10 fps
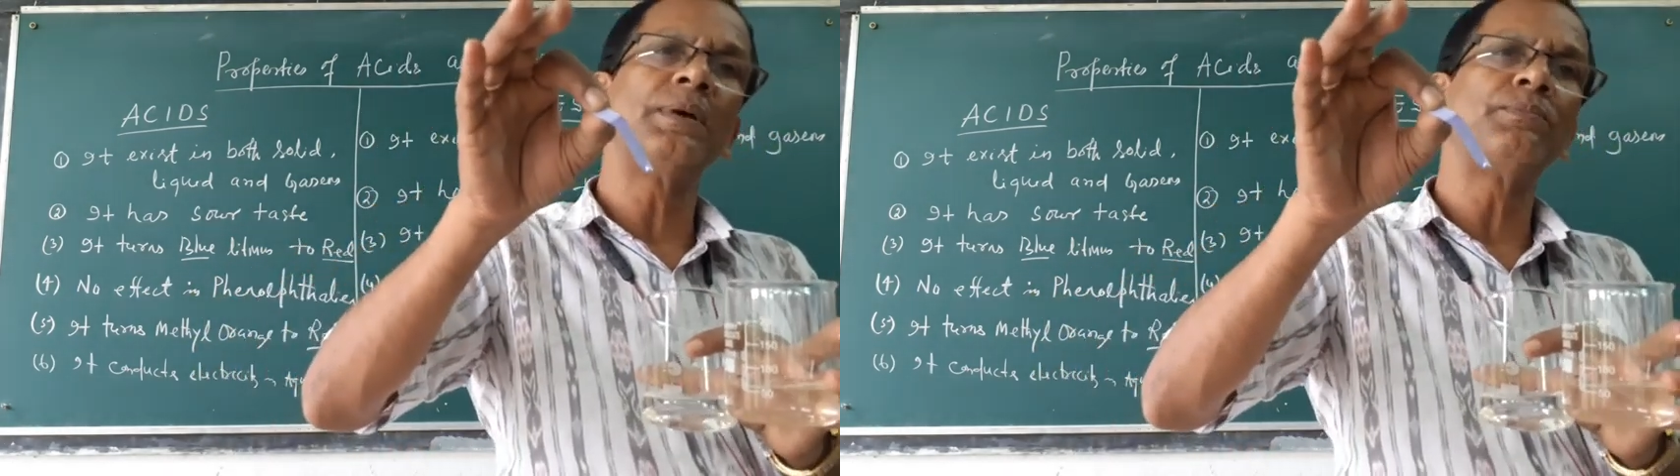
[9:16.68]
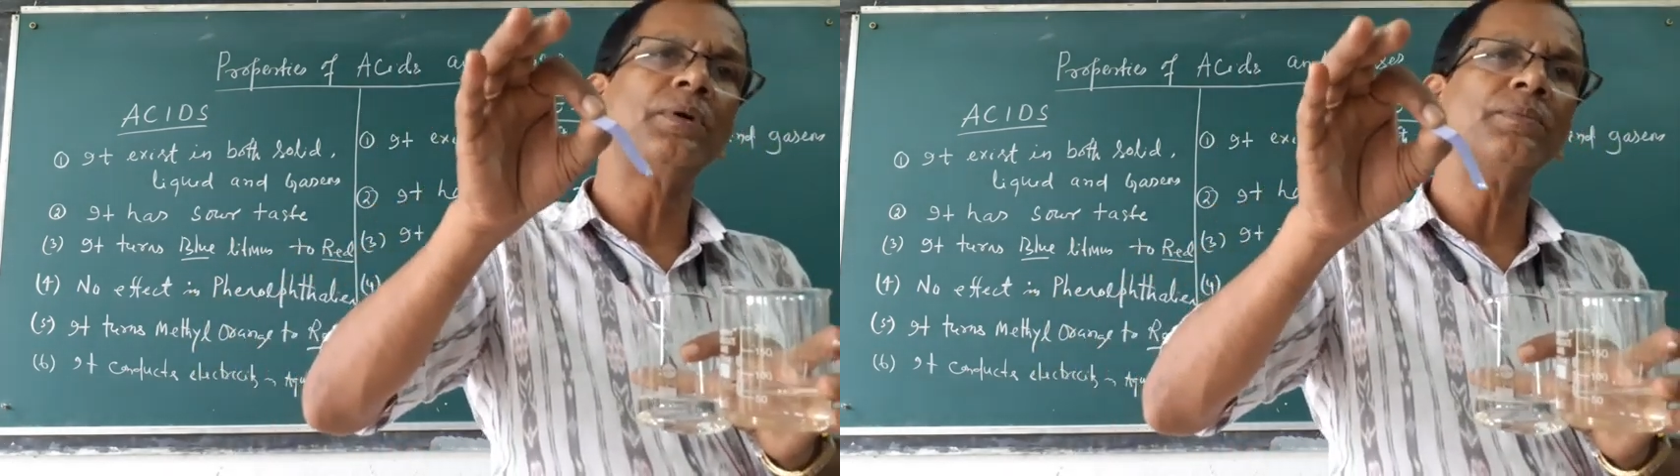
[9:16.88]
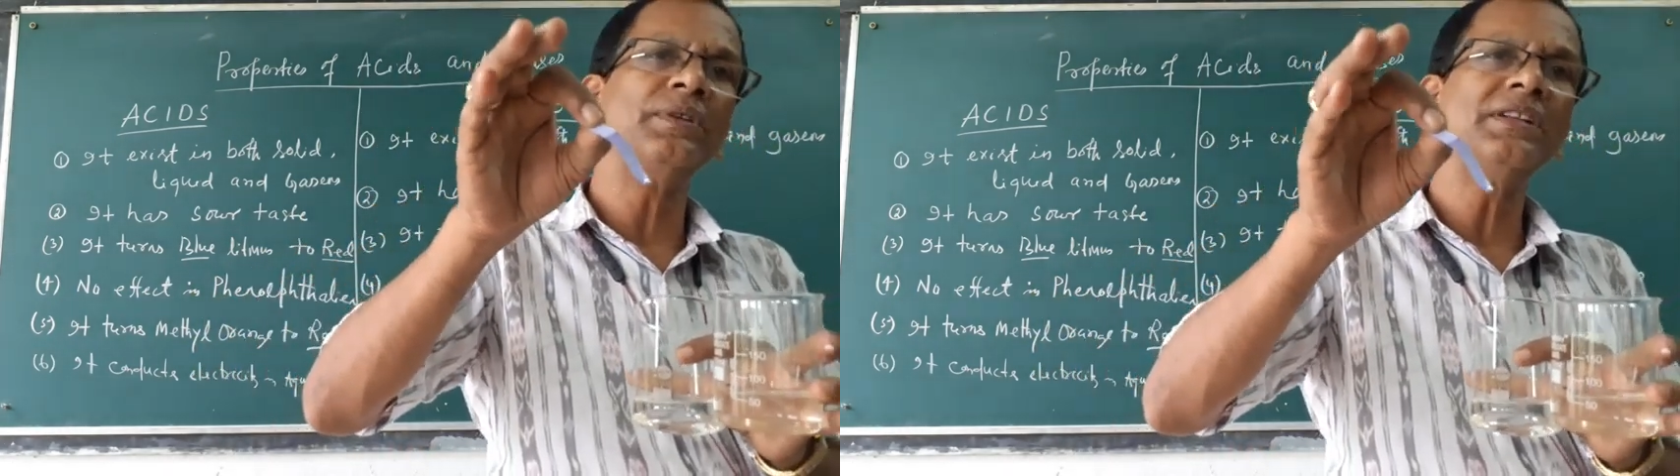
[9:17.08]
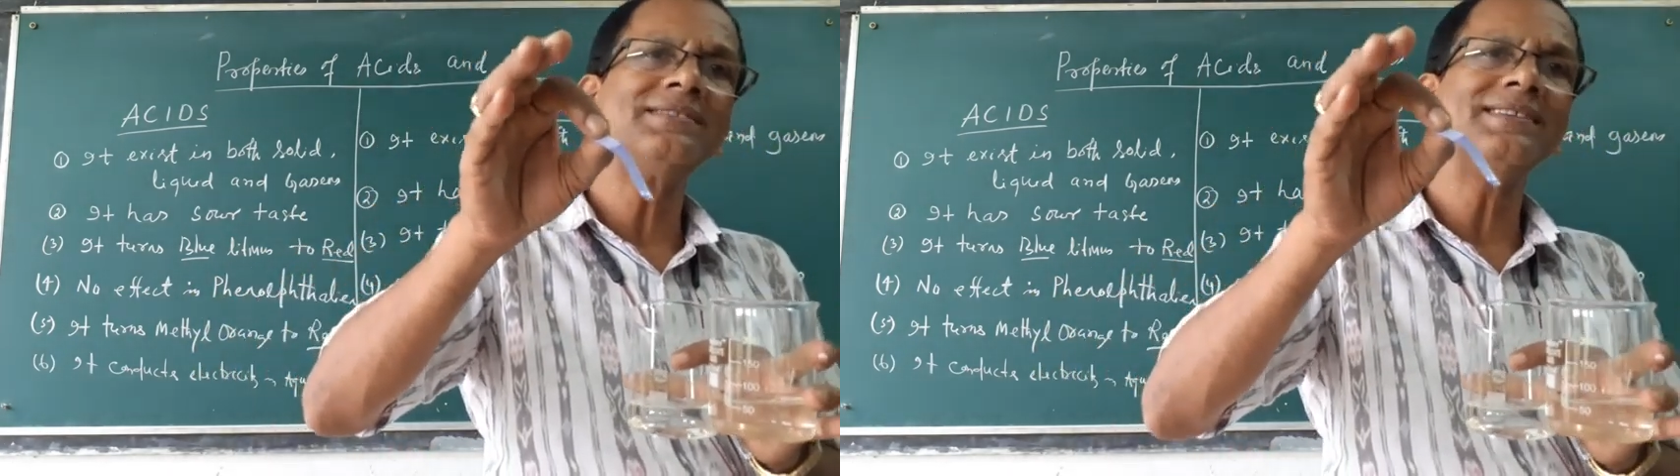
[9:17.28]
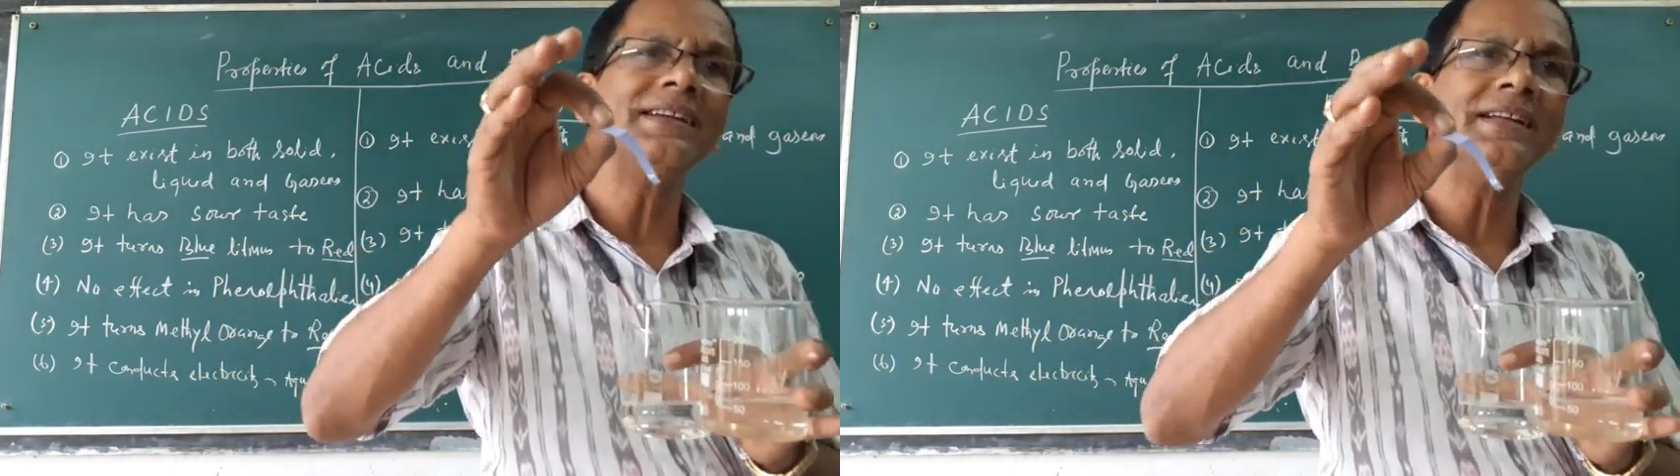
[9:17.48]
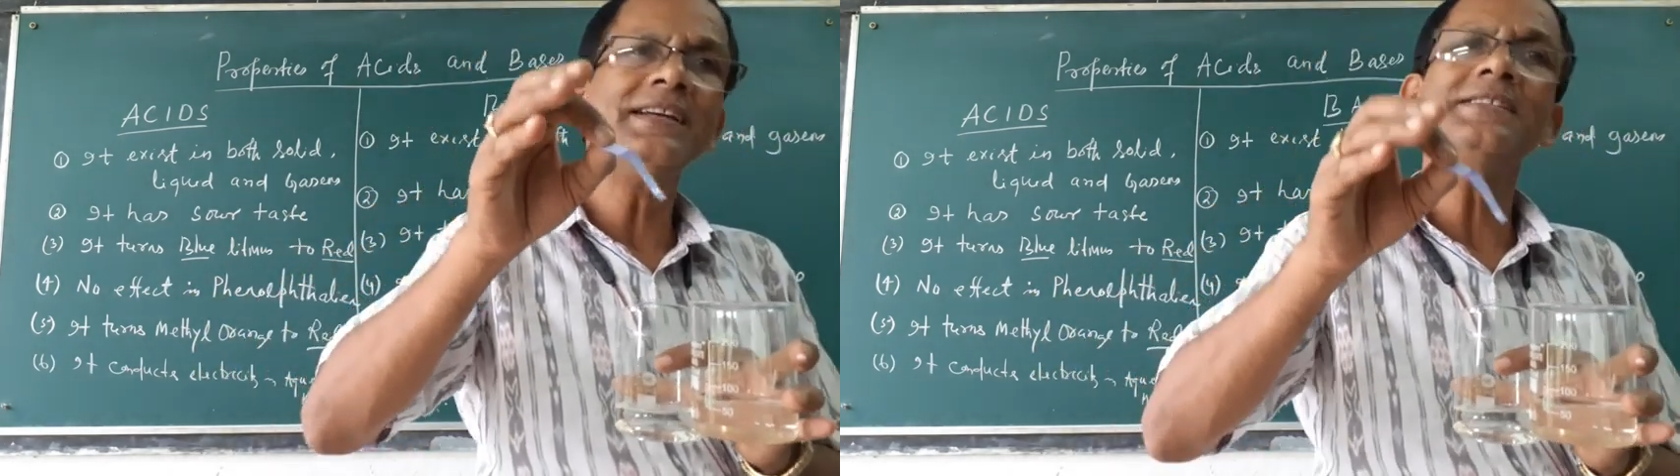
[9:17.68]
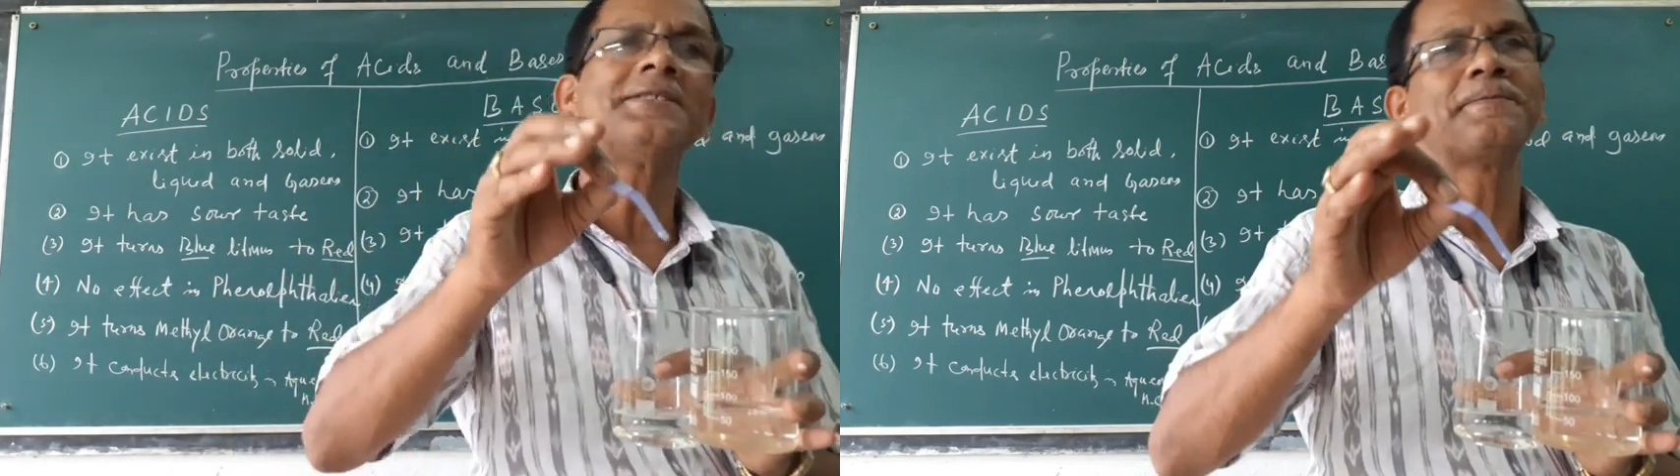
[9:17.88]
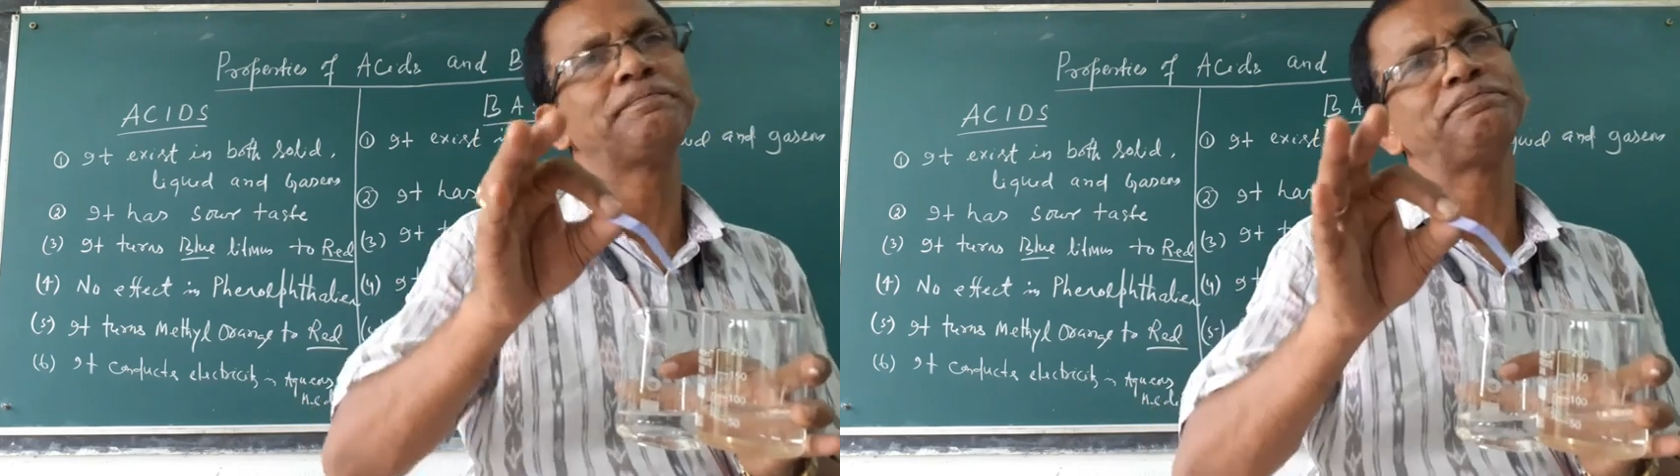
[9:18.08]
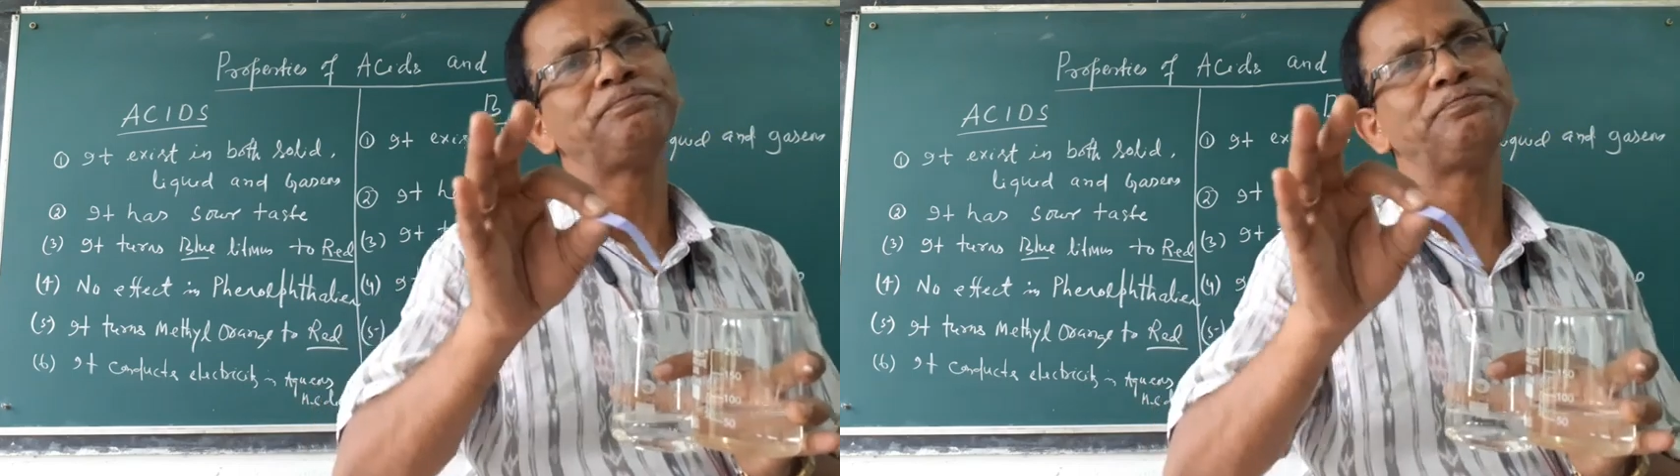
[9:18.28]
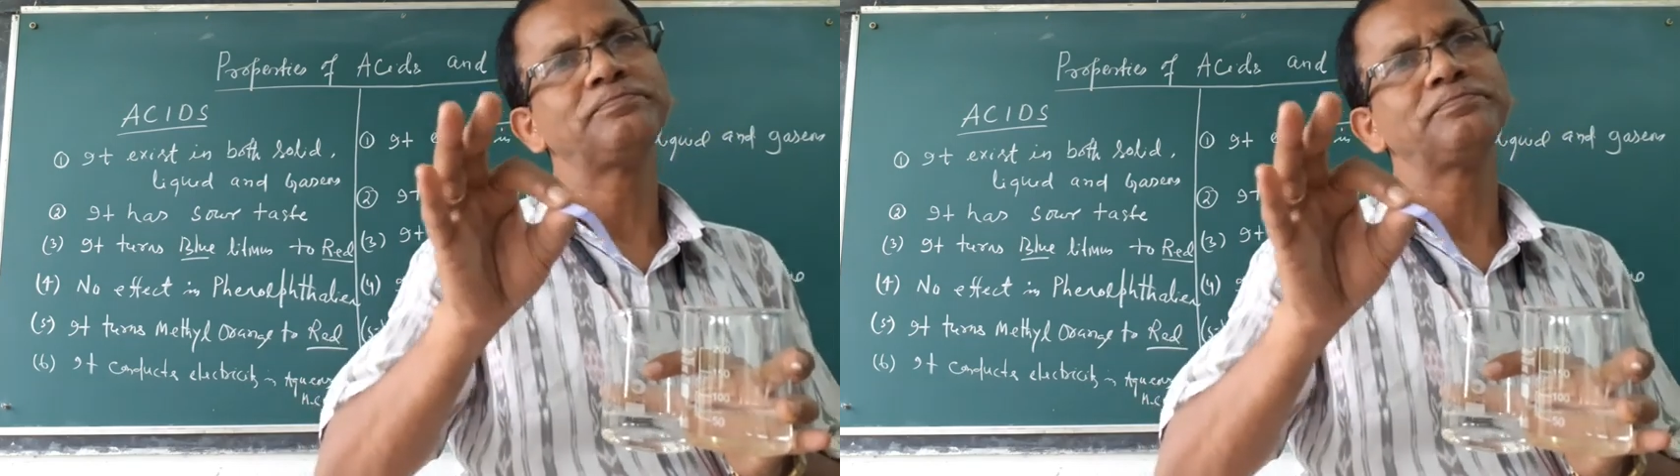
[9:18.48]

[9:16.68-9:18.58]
paper means it is